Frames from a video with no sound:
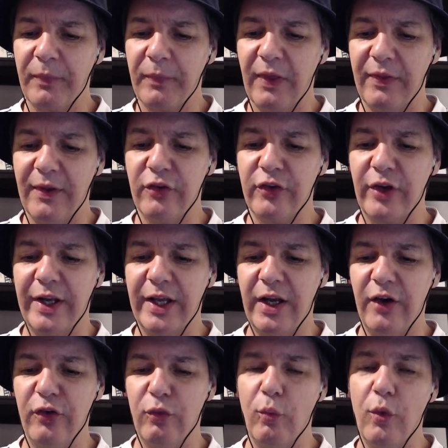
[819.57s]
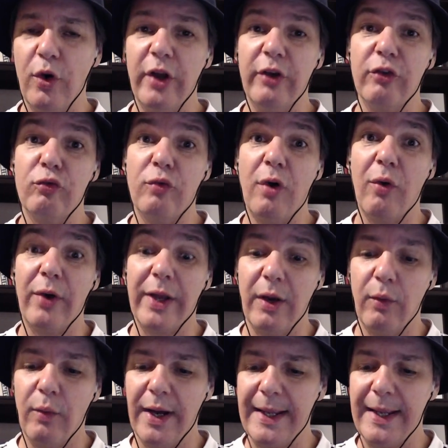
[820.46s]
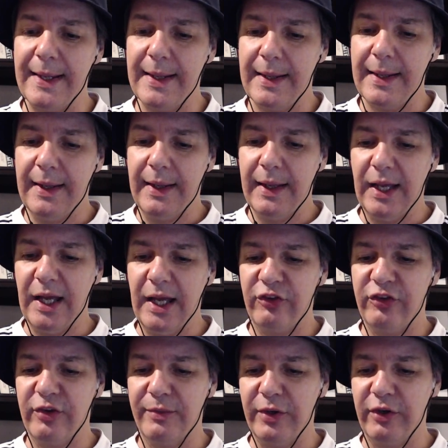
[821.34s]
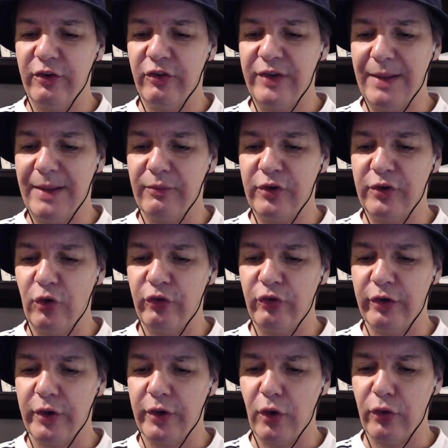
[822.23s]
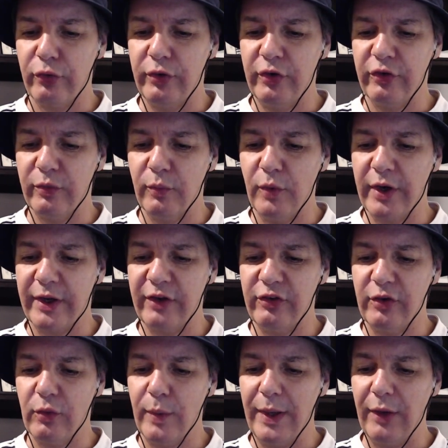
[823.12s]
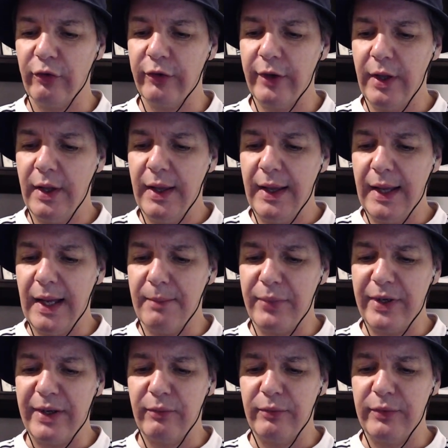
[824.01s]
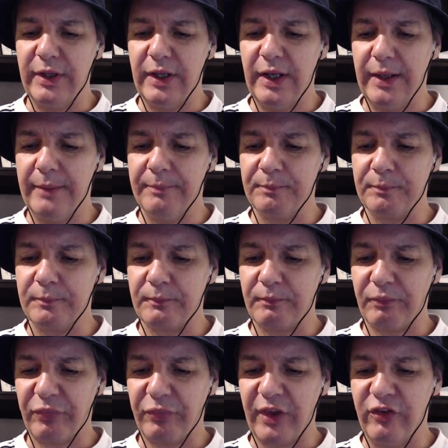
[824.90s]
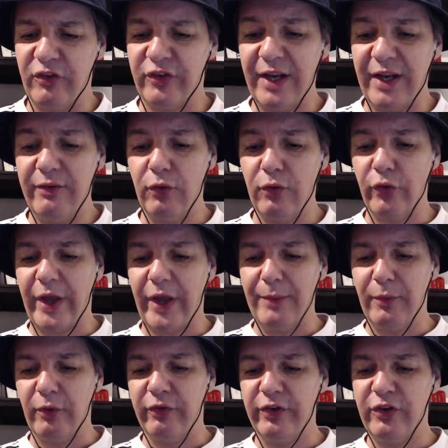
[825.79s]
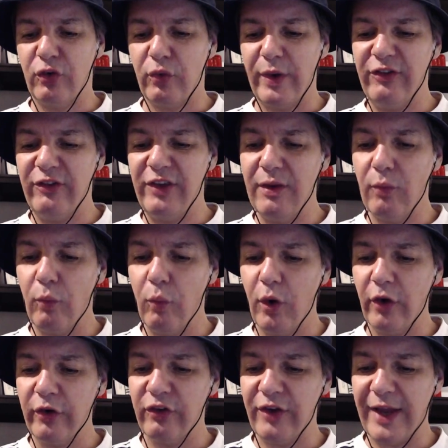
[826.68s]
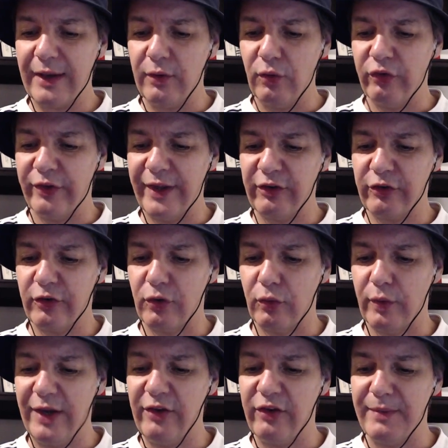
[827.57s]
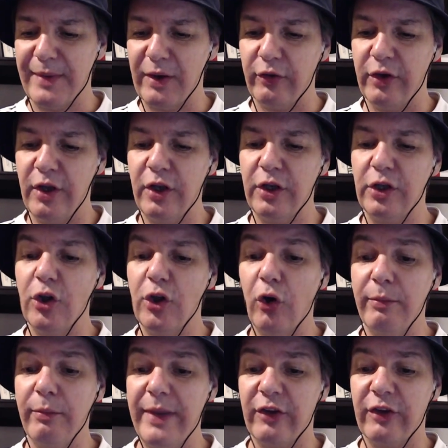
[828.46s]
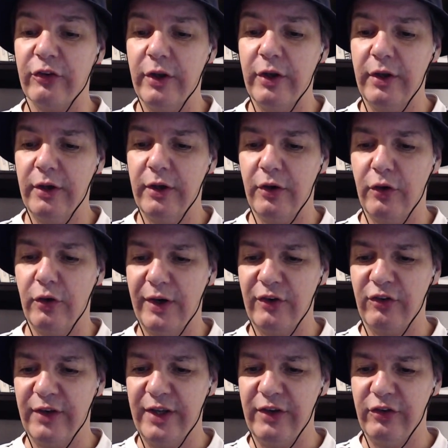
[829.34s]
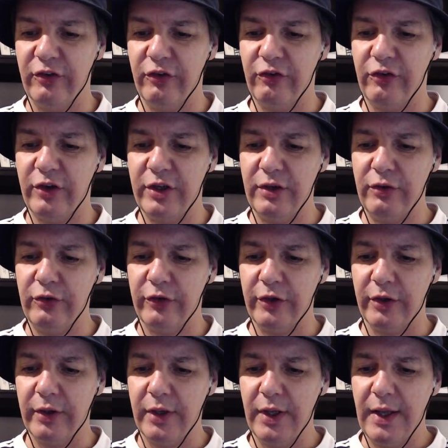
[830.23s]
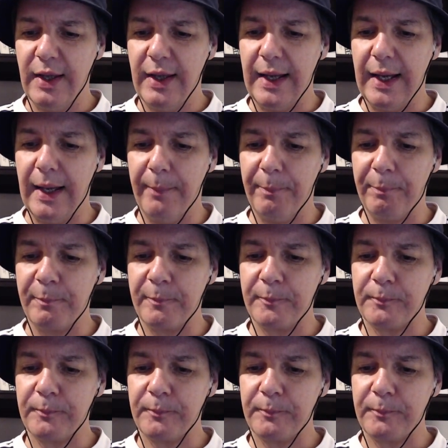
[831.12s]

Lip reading: Those kind of guys weren't rolling away. Simmons, Dempsey also got through some work, as did Wells. But Staniforth came on for 21 tackles. That's a crazy amount. None missed. Congratulations to you, sir. And